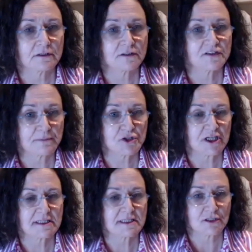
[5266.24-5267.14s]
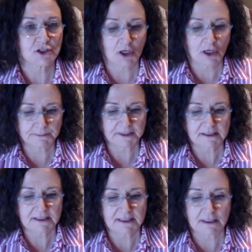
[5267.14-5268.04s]
subjects and
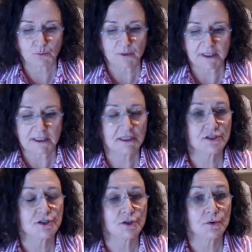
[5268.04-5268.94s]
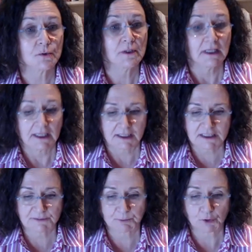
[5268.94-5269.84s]
topics that we need to
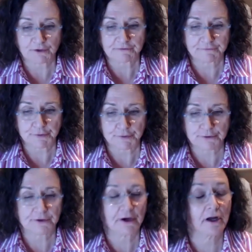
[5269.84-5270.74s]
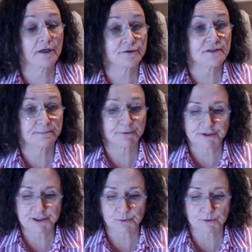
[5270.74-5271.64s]
explore further on our
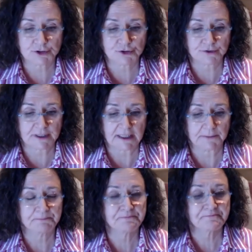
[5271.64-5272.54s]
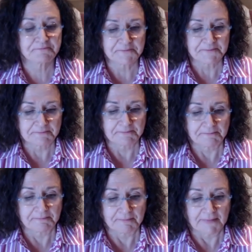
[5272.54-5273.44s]
spiritual journey.
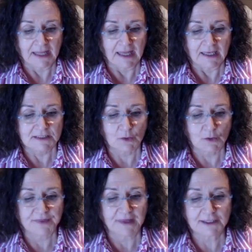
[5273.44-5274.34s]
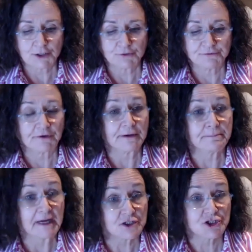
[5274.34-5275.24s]
So thank you very
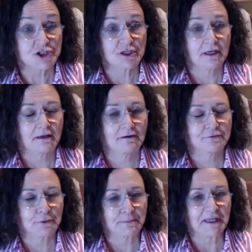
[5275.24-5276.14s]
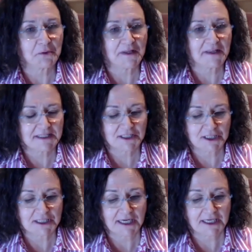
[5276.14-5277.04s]
much for being with us
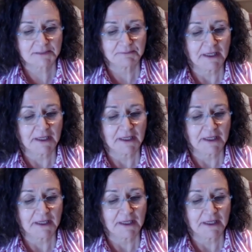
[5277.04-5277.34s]
tonight.